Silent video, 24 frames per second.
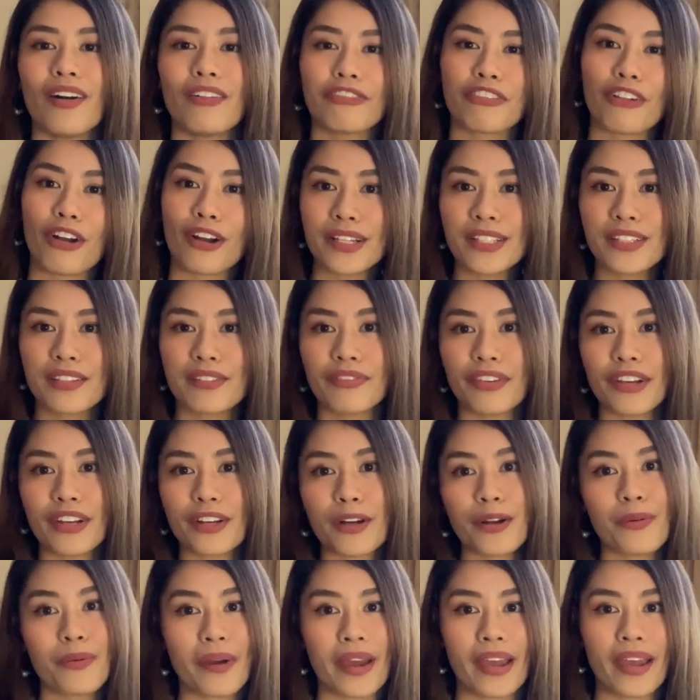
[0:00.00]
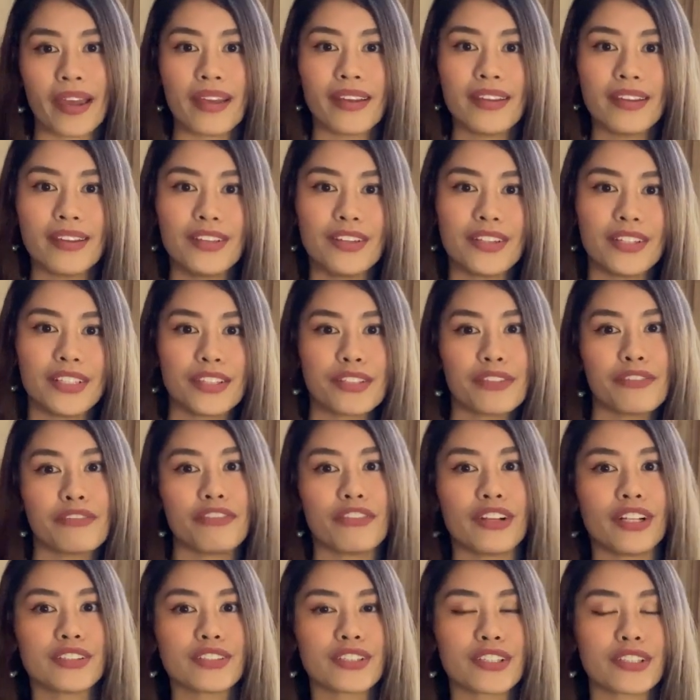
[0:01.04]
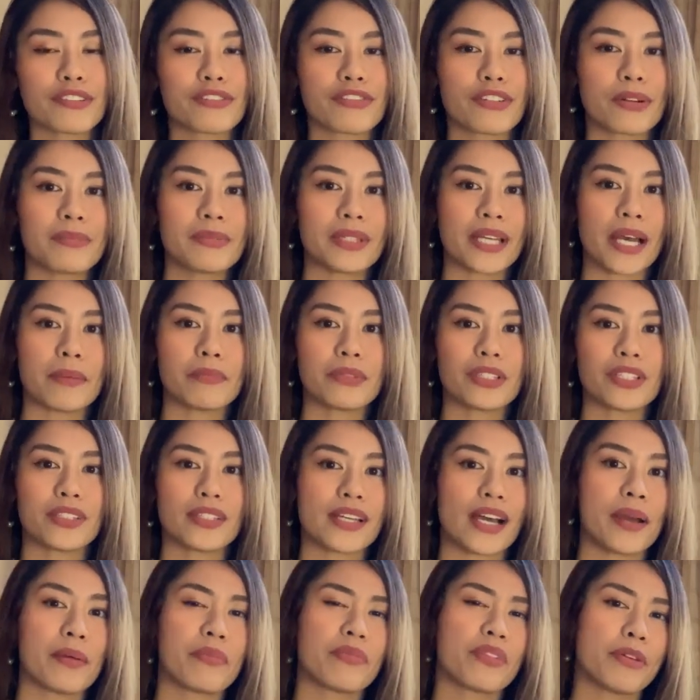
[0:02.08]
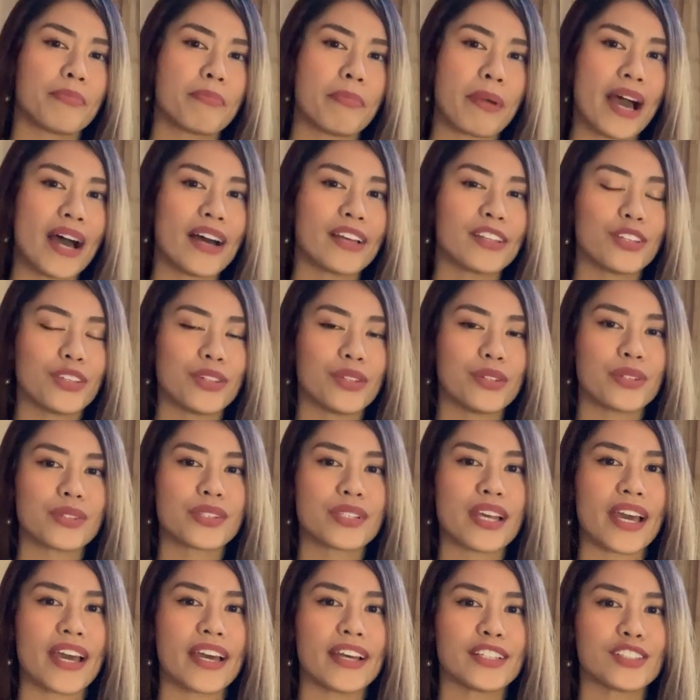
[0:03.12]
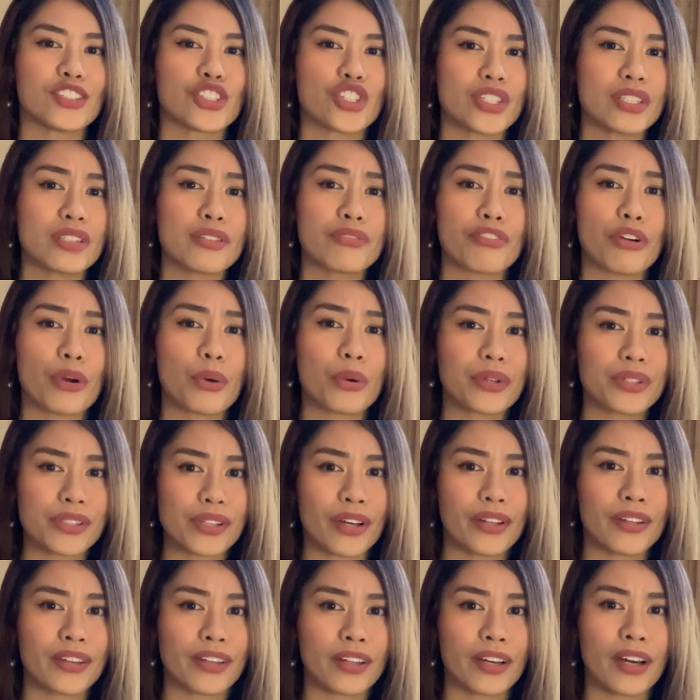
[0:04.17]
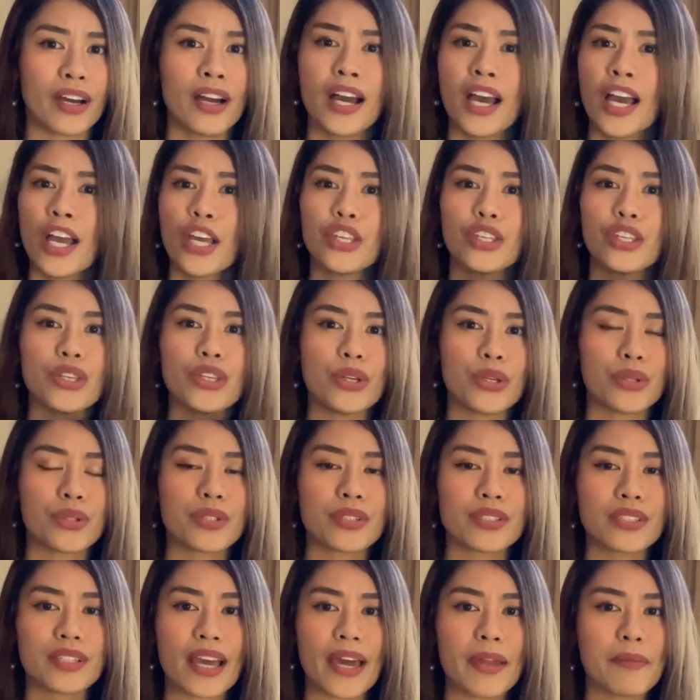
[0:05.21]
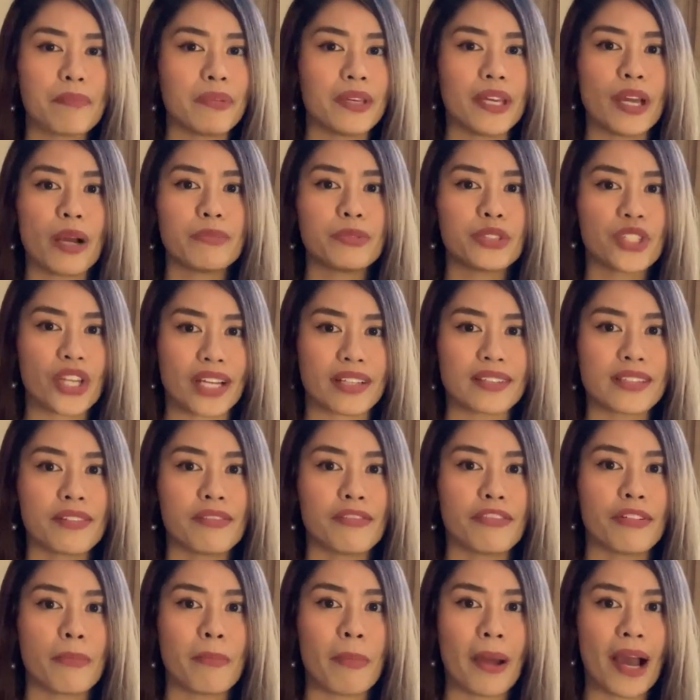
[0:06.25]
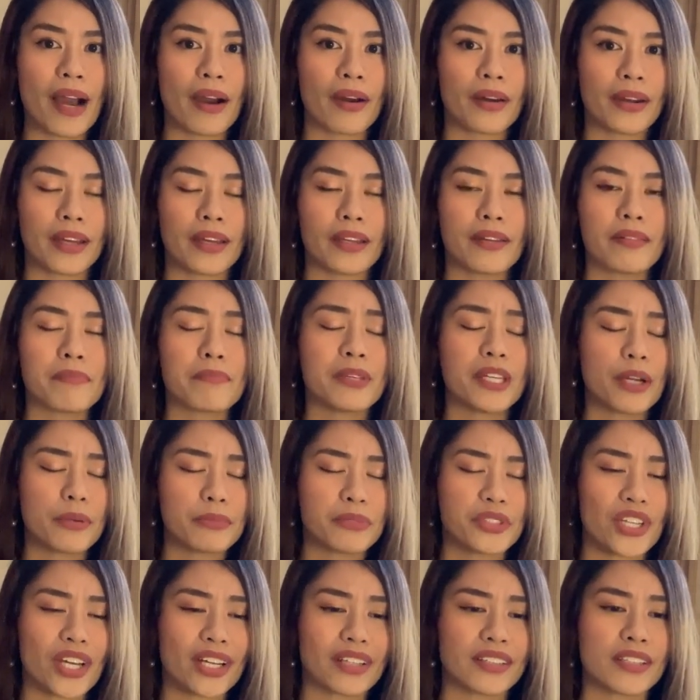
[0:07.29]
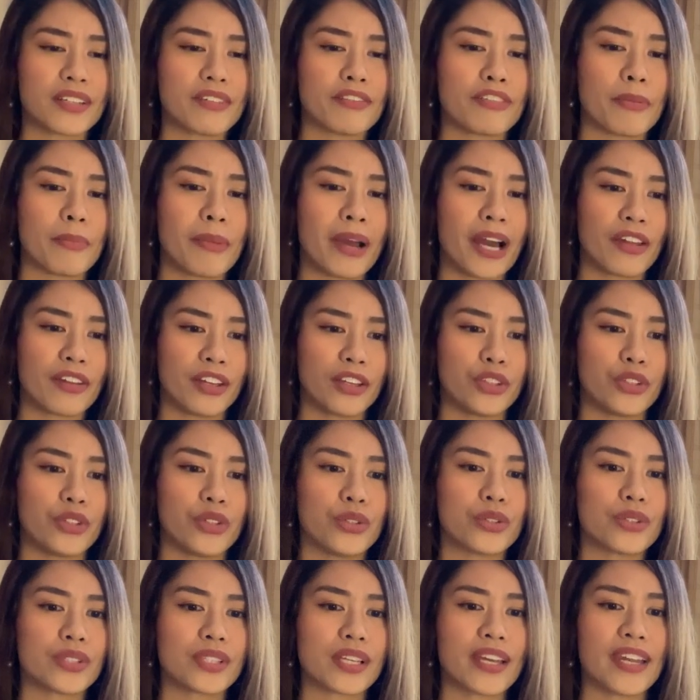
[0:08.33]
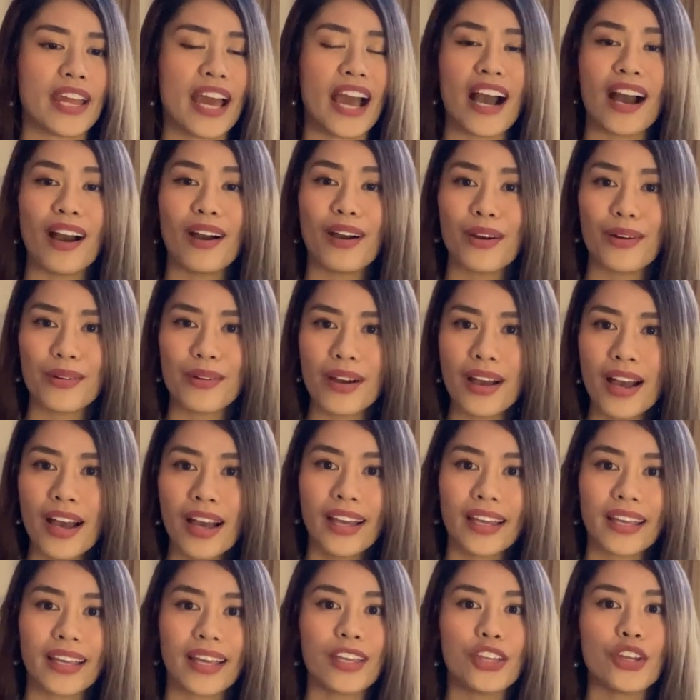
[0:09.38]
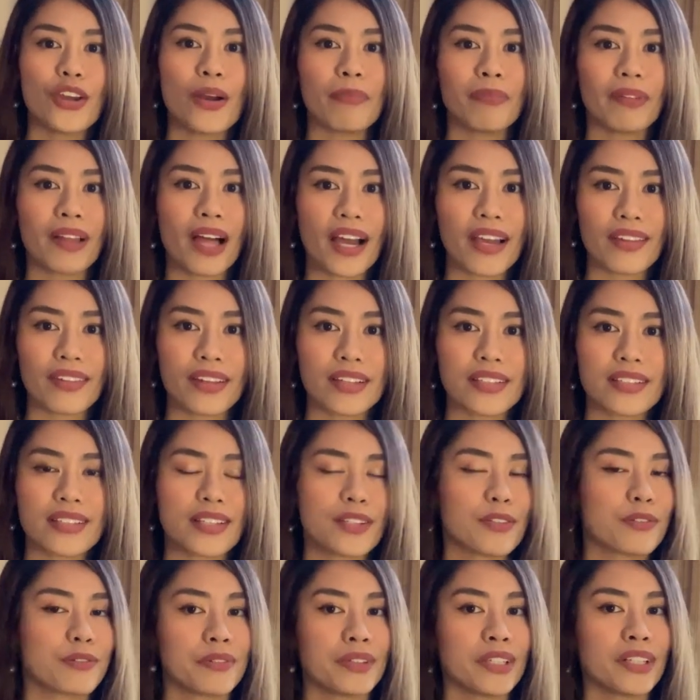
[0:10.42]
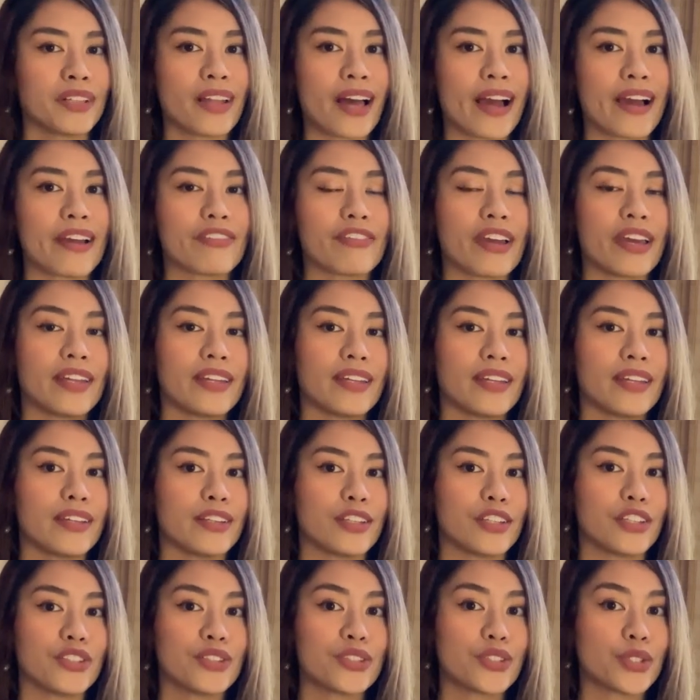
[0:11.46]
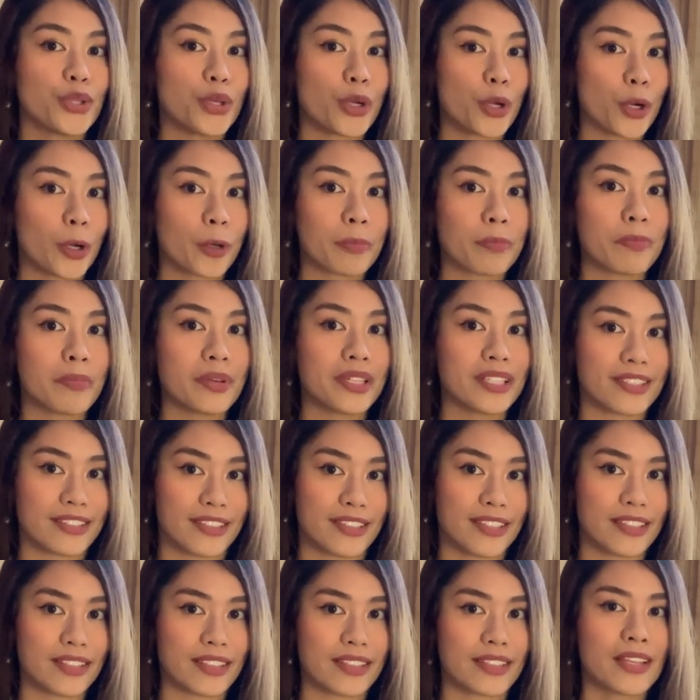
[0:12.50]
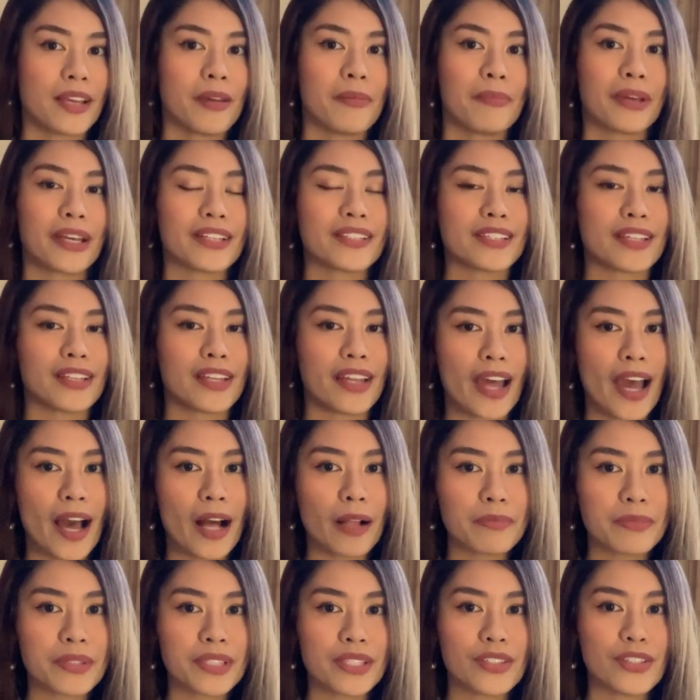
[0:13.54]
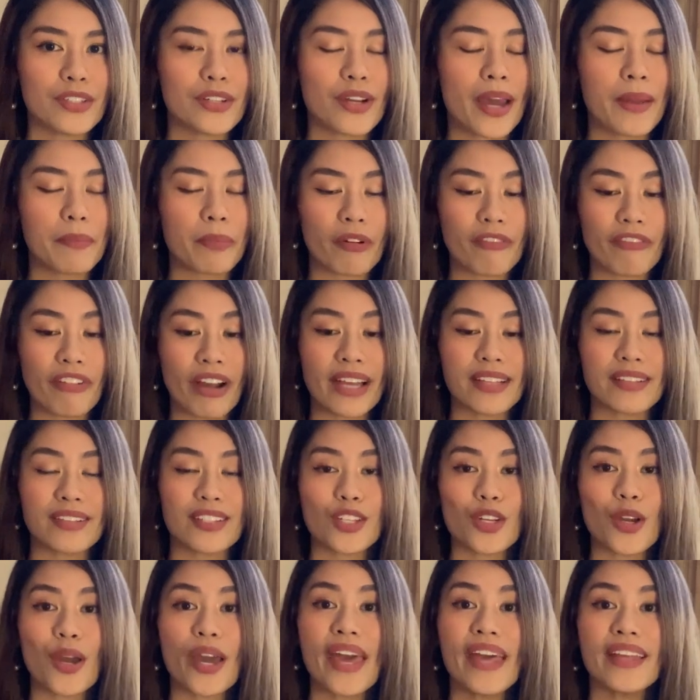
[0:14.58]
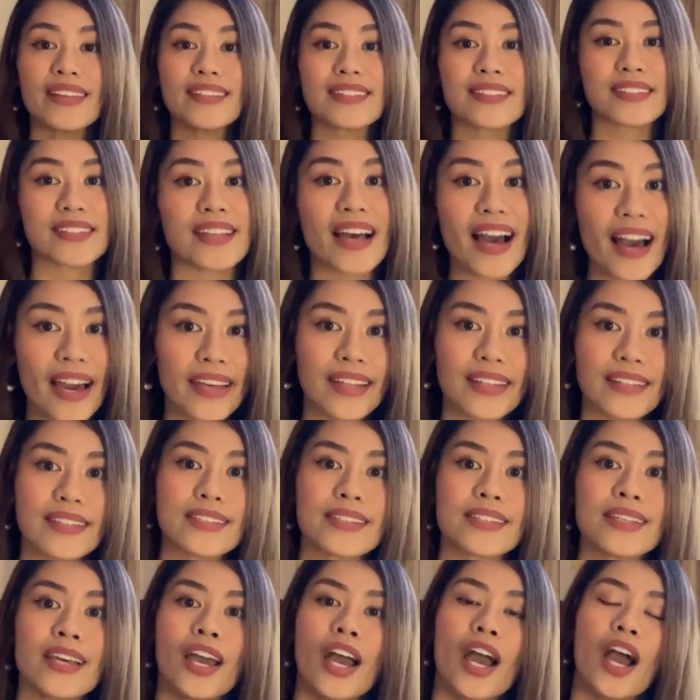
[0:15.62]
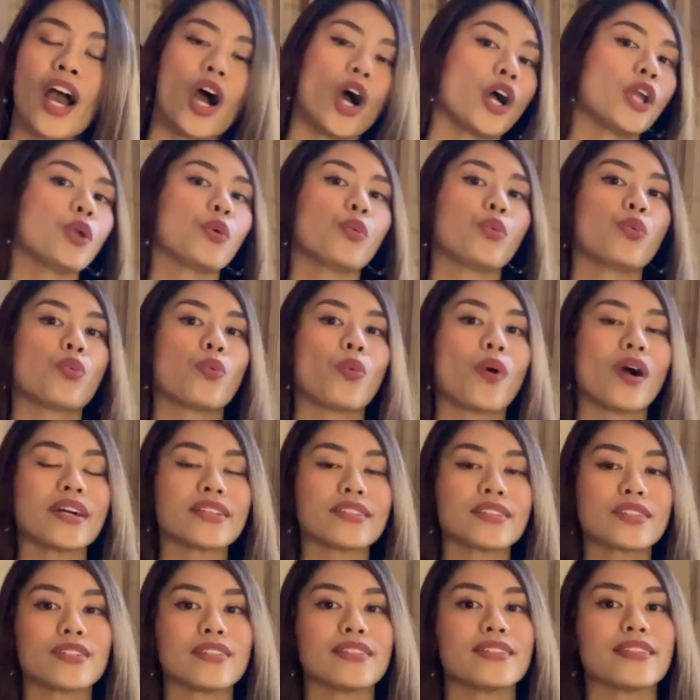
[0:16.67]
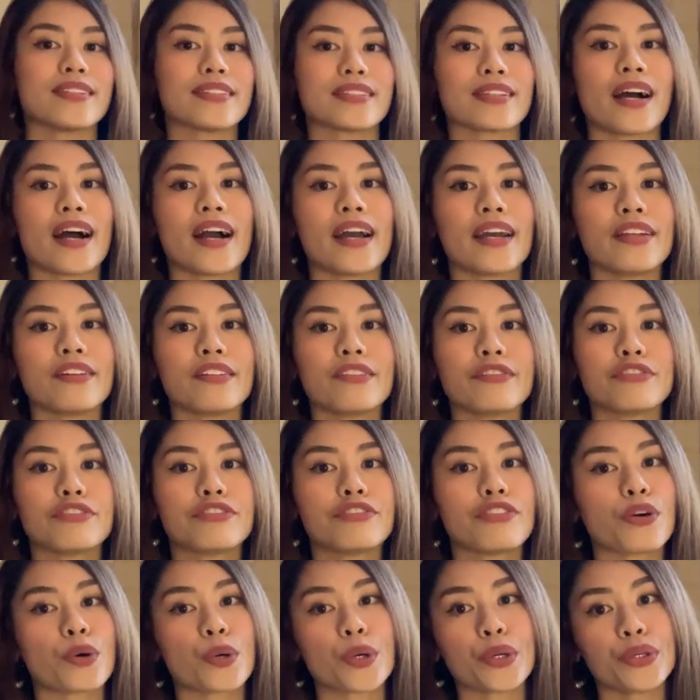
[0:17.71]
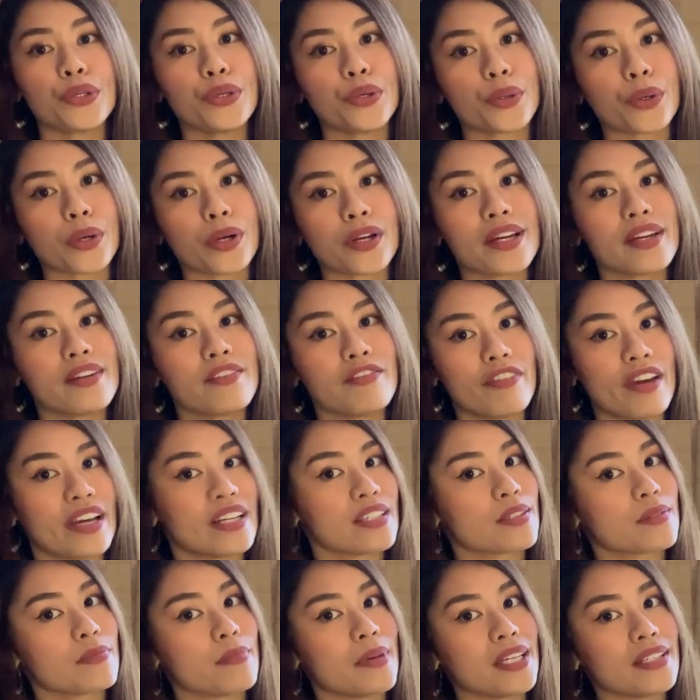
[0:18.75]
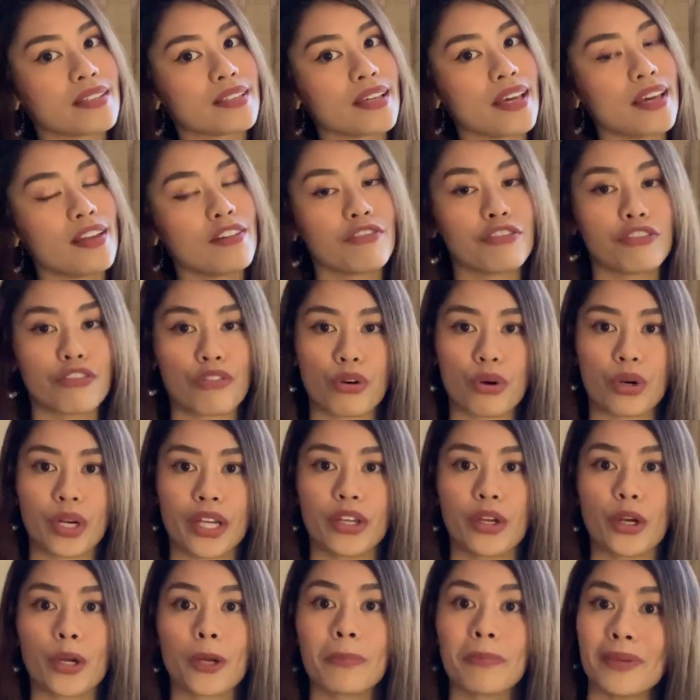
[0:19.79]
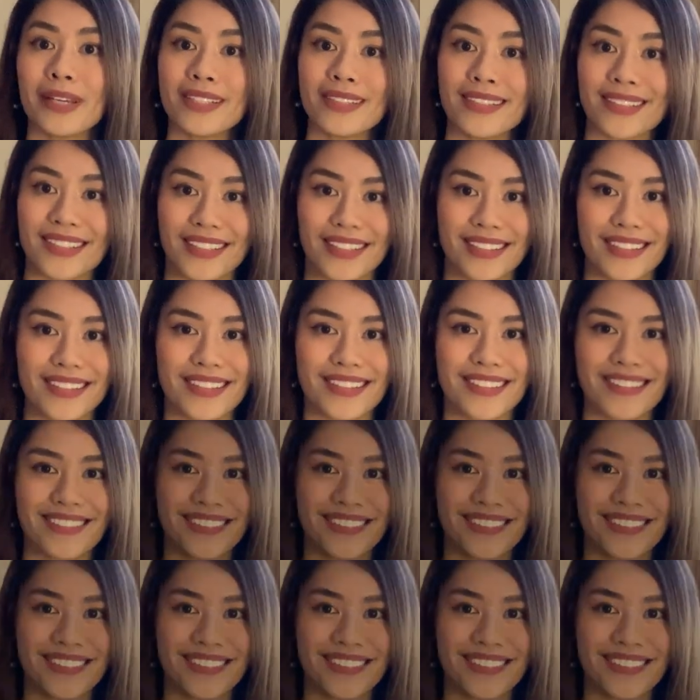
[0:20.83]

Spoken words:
Of course, veer away. You need to filter from time to time the bad news and just focus on the news and be objective about it. Be objective about the news and how can you apply this in real life and into your business. Because it helps you and provides you insights on what to decide for your investments and for your business.